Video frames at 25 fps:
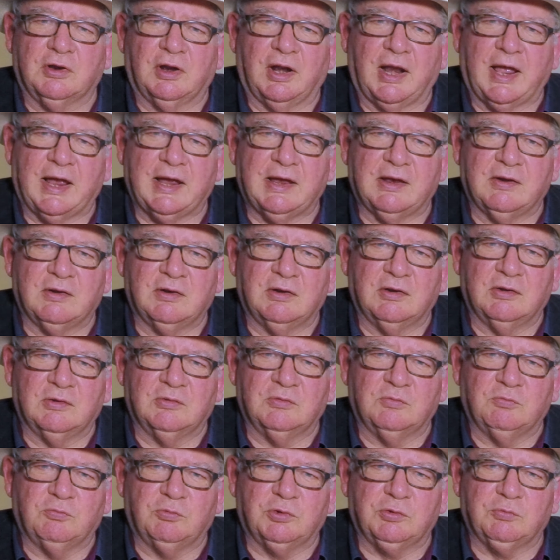
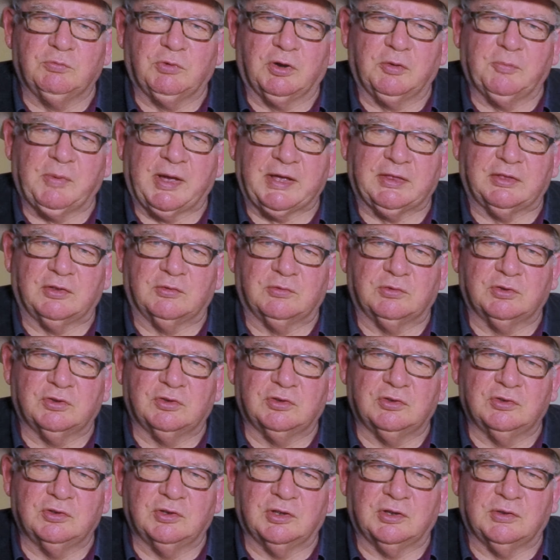want to make the
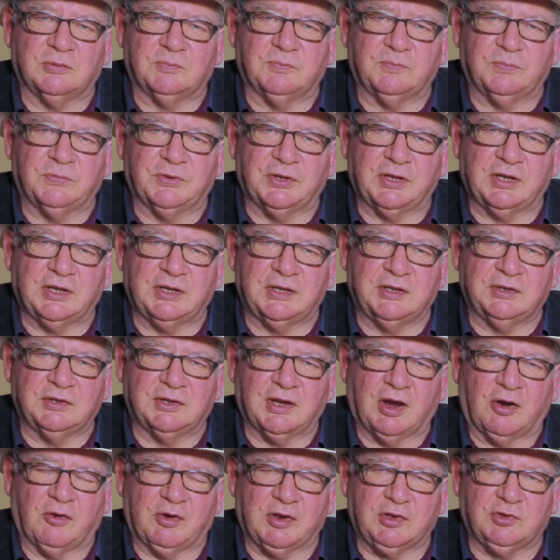
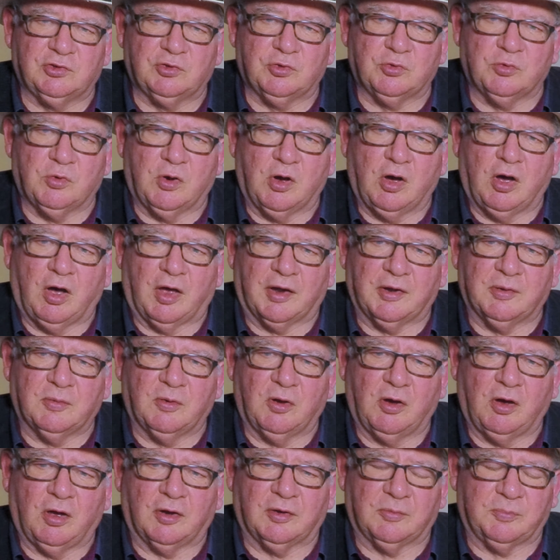curry too
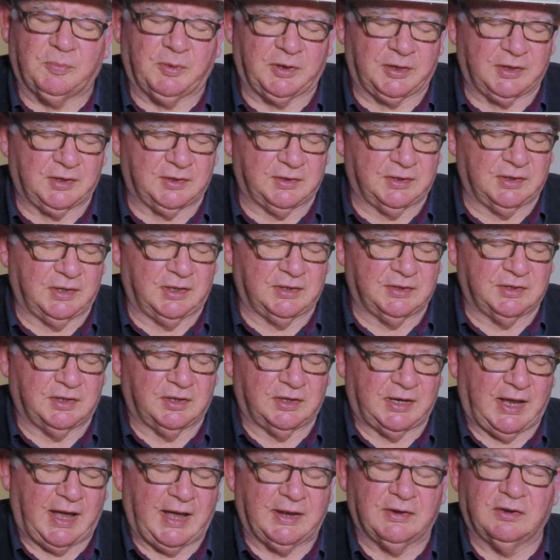hot, but it can
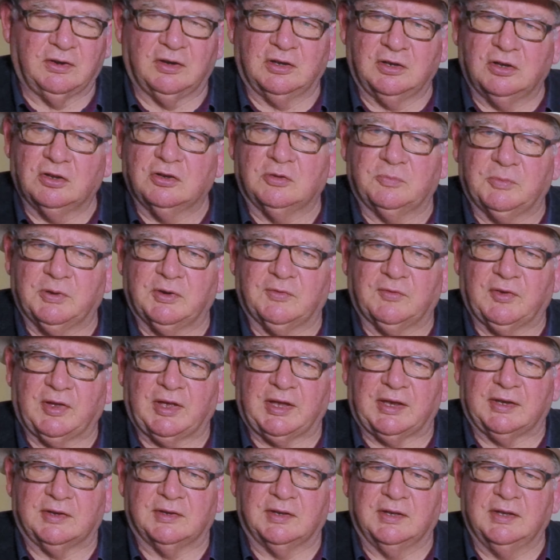handle a little bit of
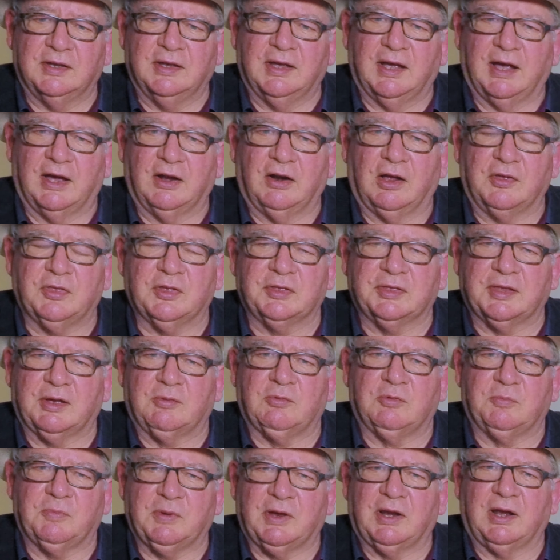heat, and I think that
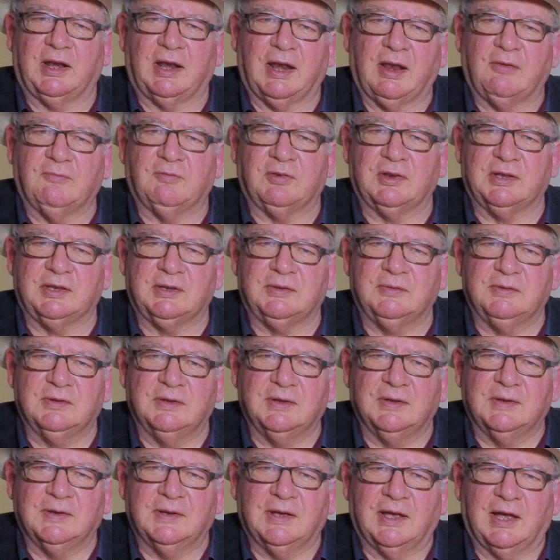would be a lovely
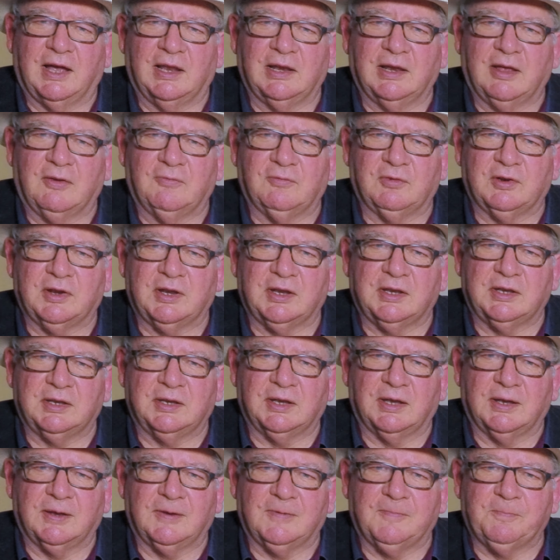
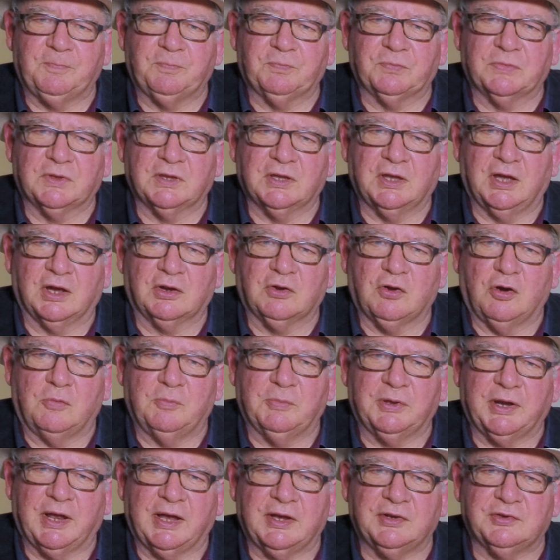a
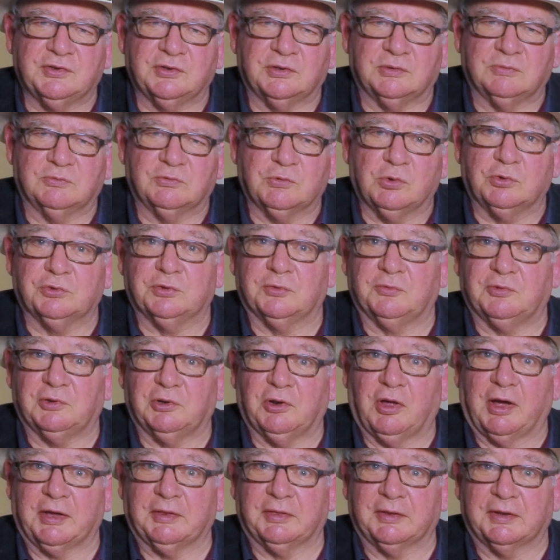combination. Of course, if you
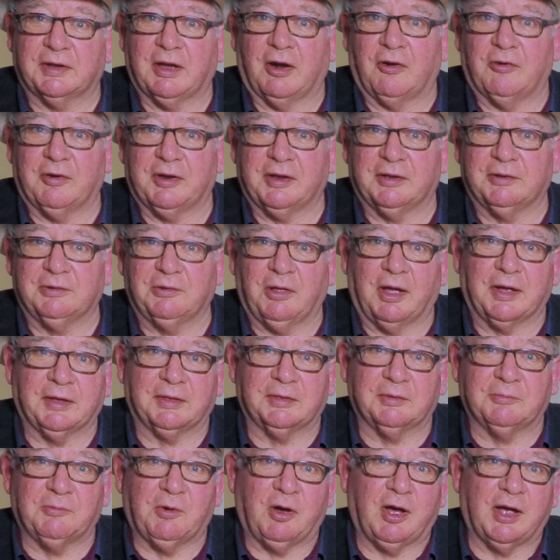like the curry and like
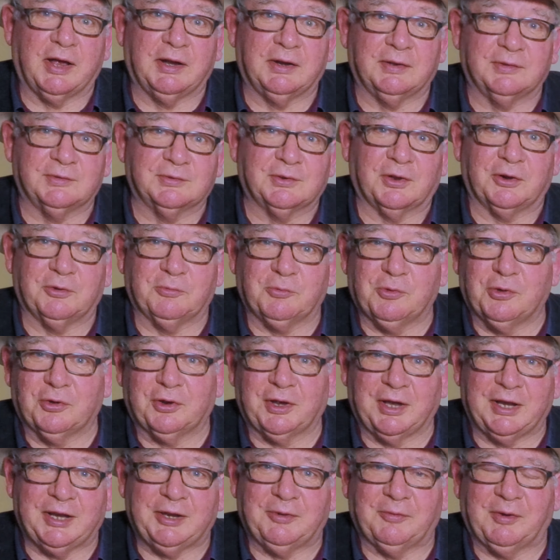the wine, it's going to work
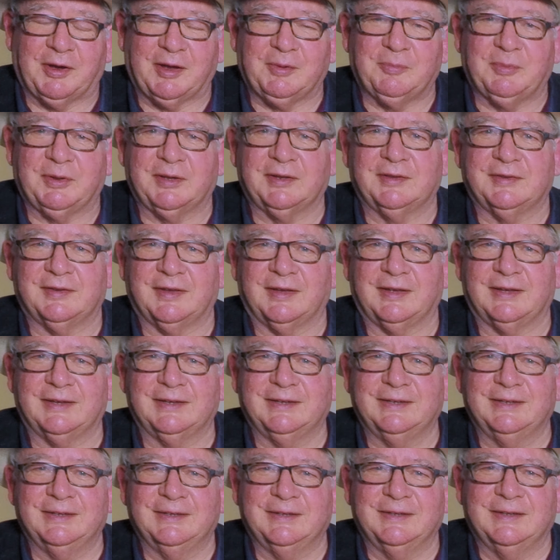anyway. But
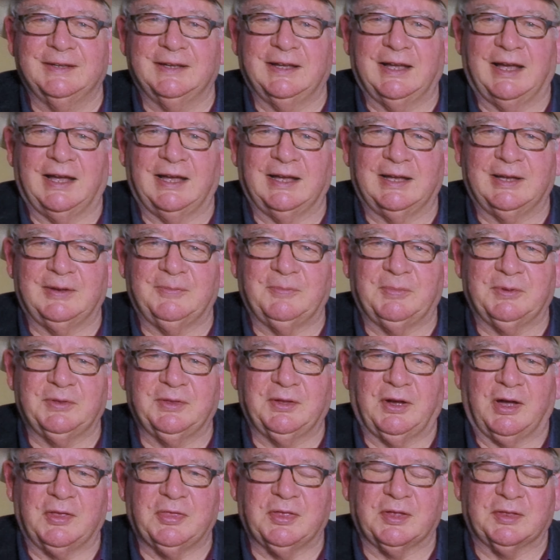
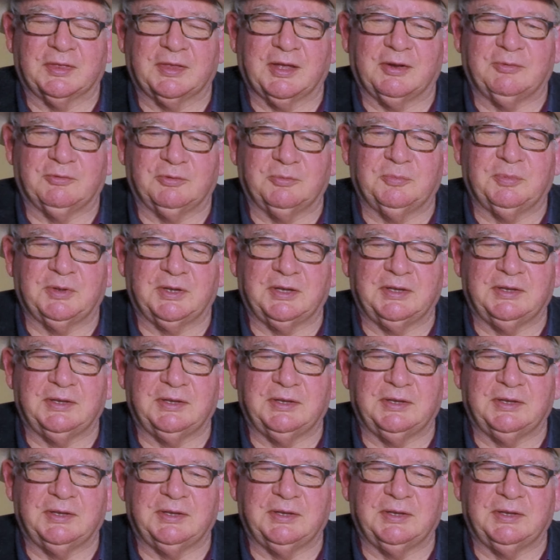I think that would